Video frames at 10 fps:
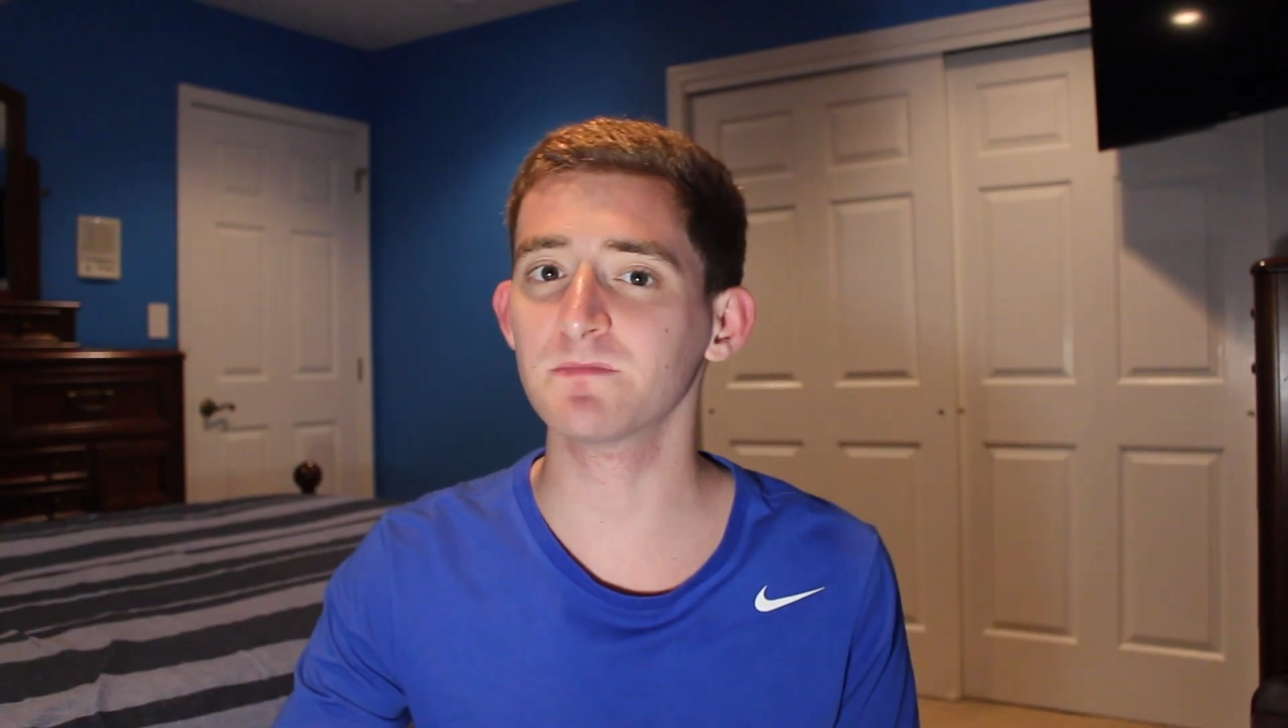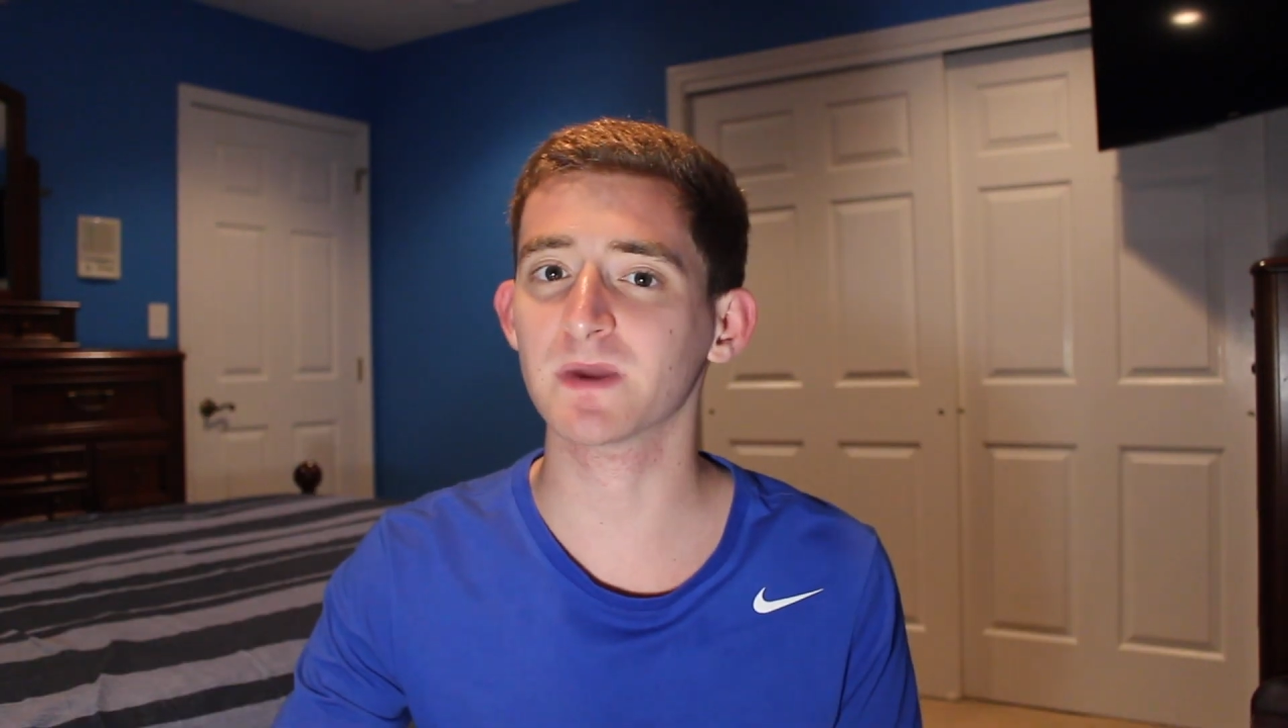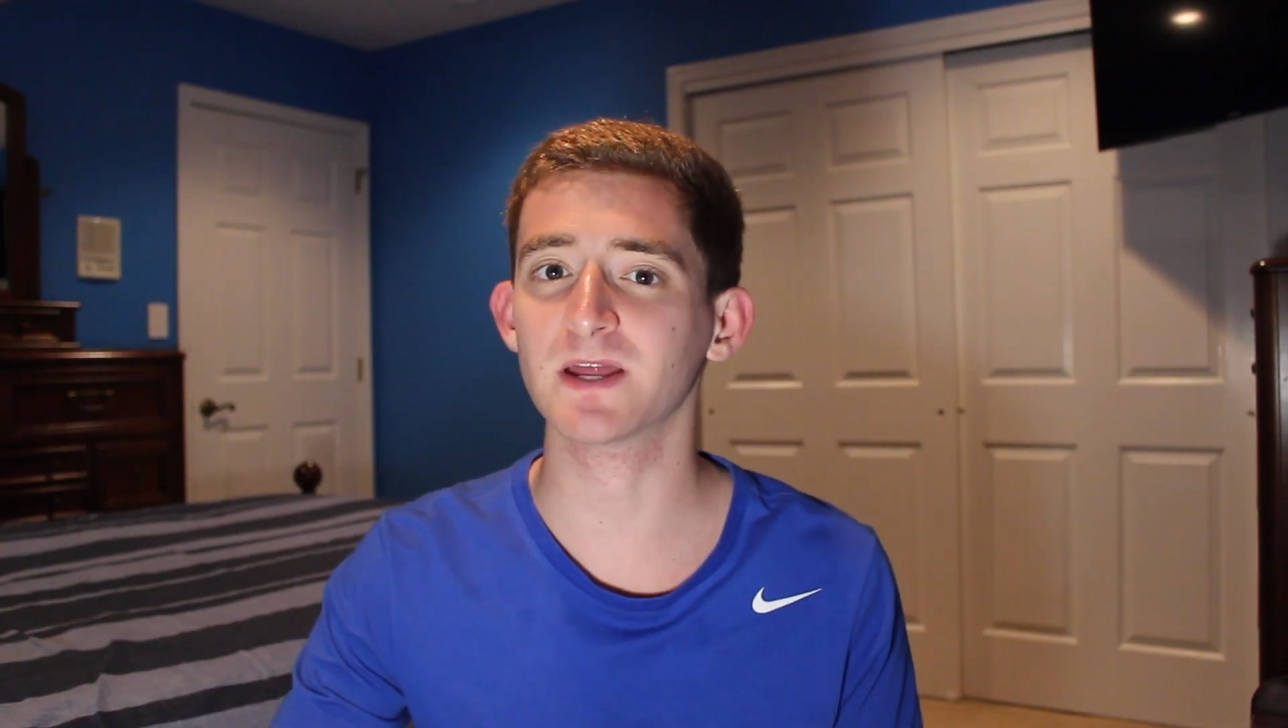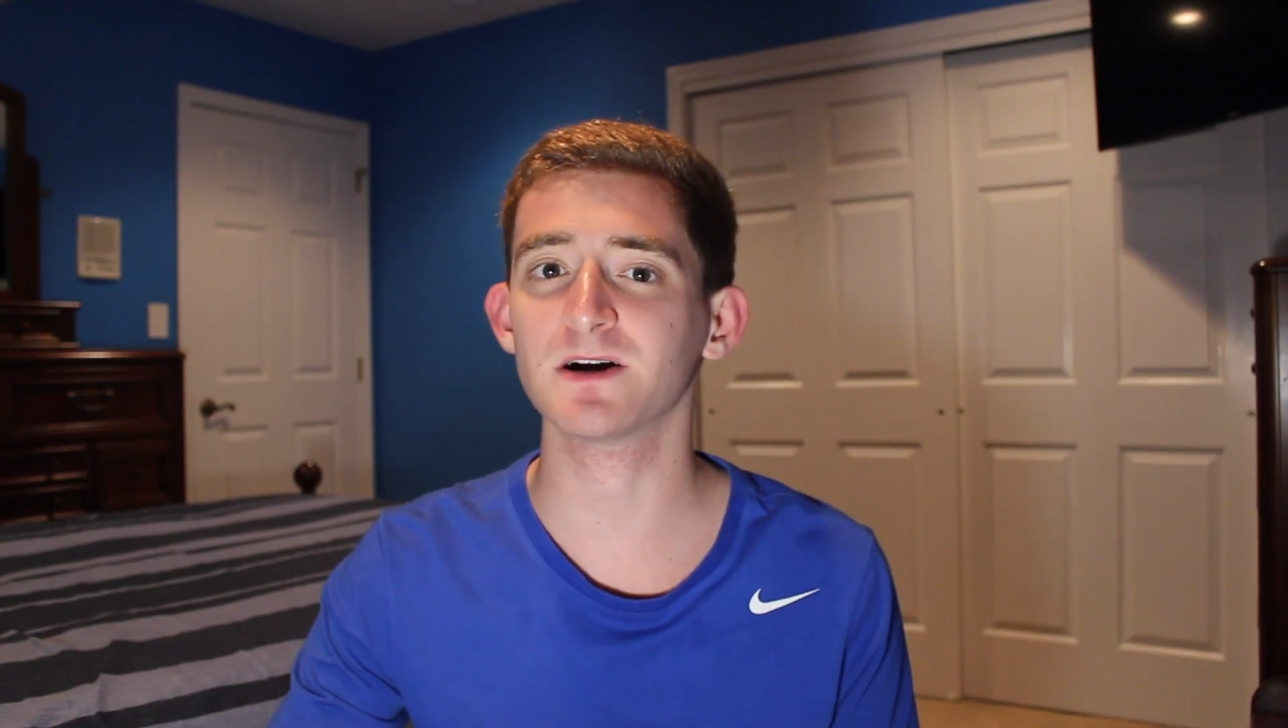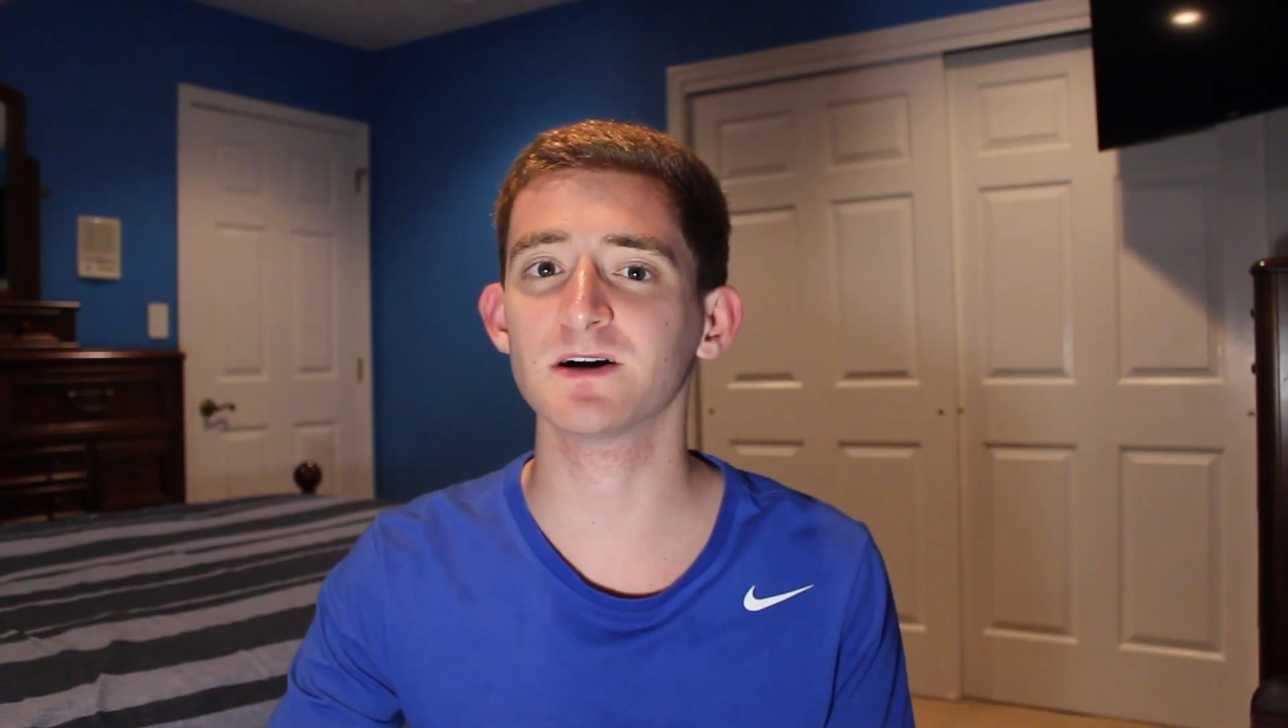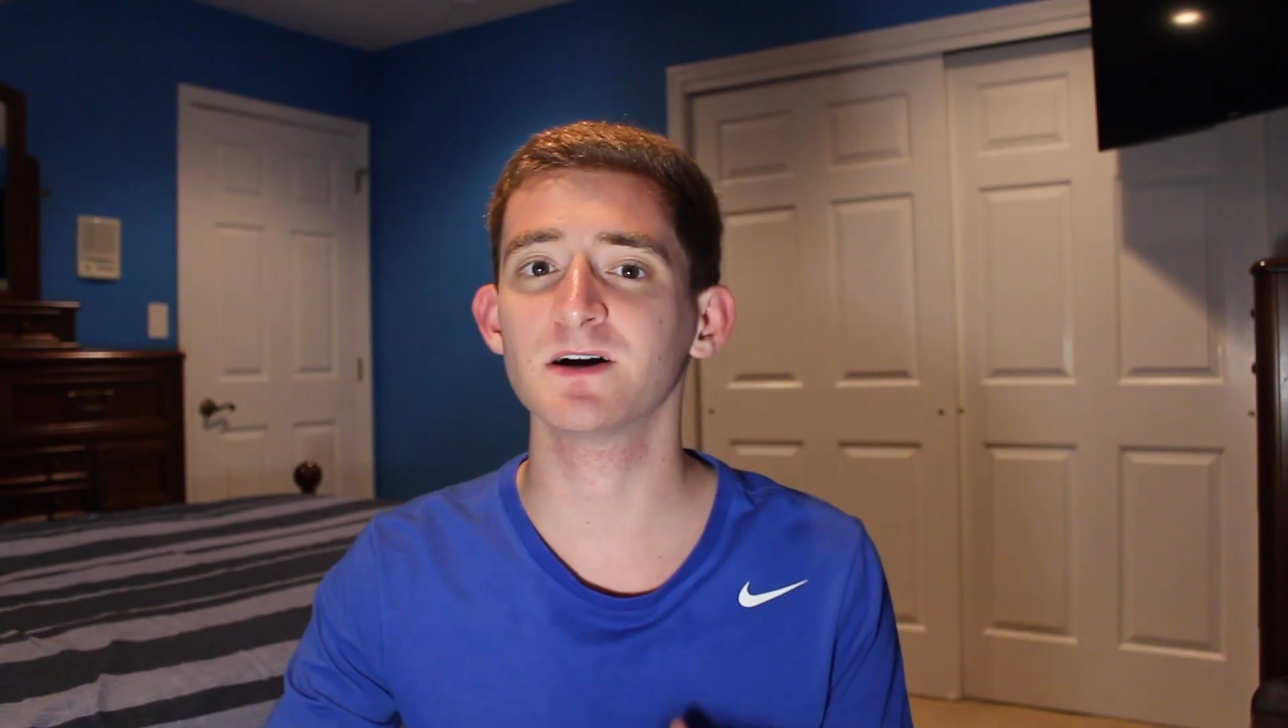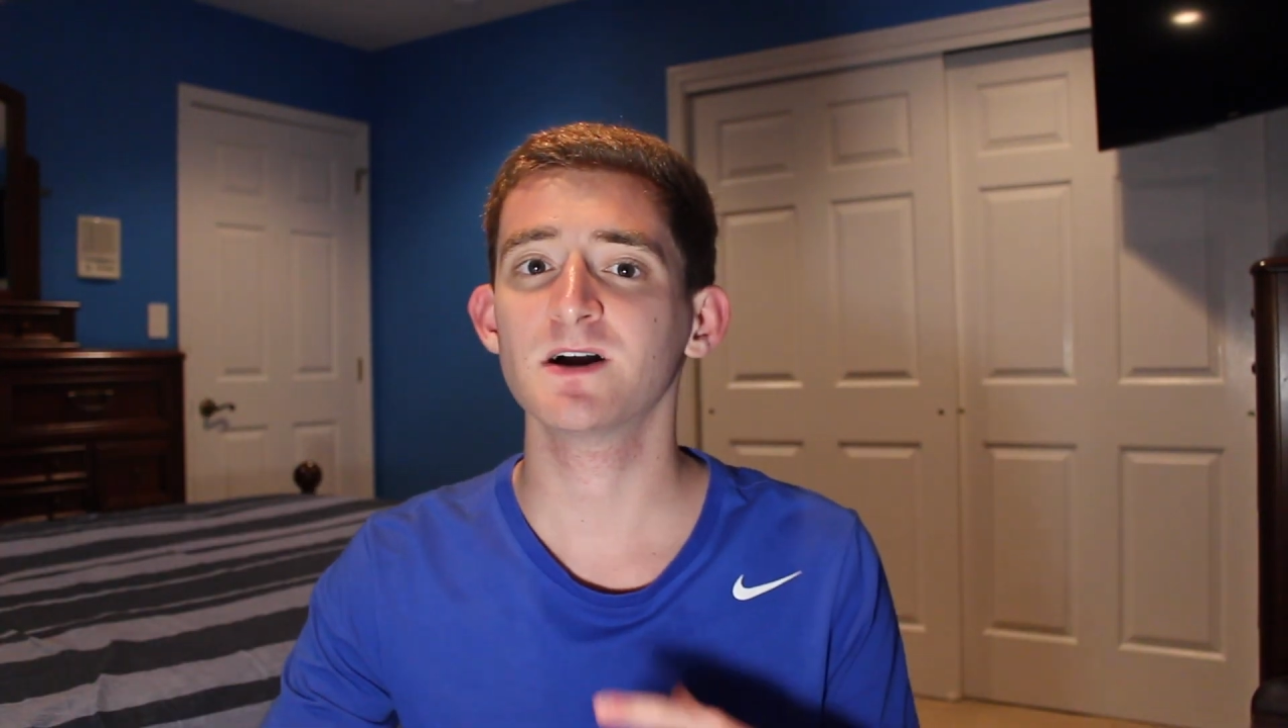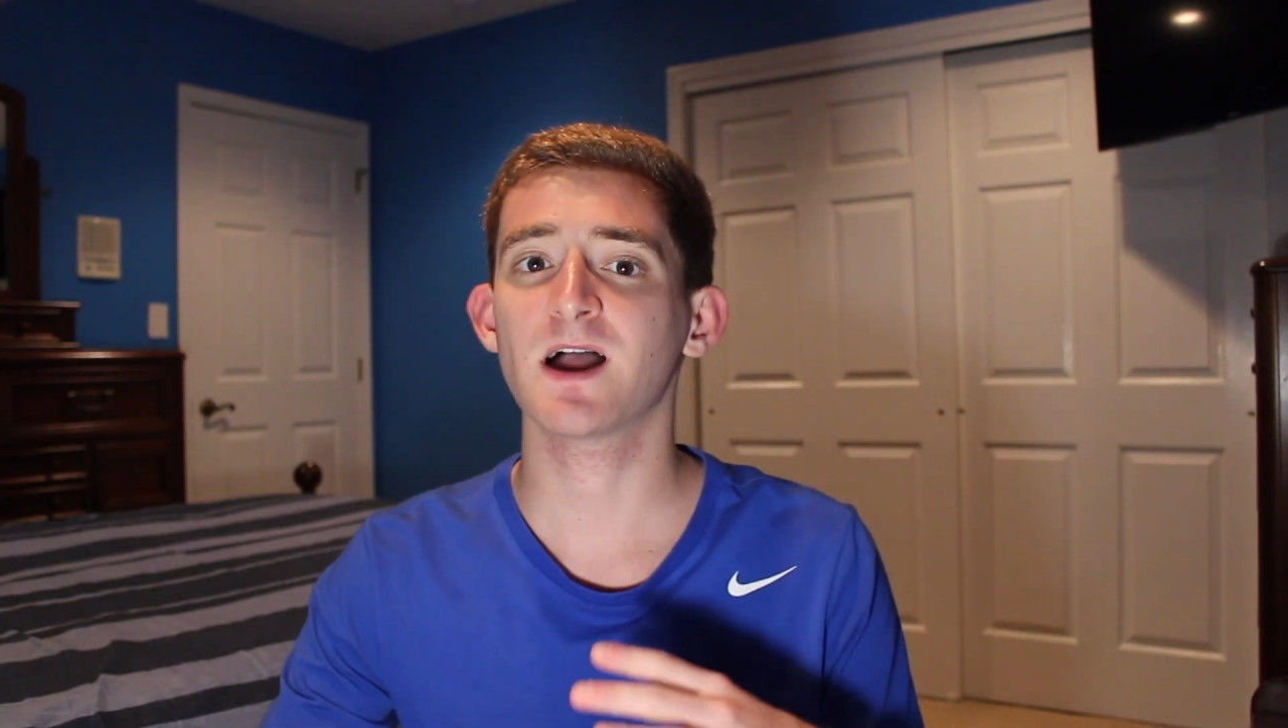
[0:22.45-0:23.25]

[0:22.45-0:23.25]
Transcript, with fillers: in beta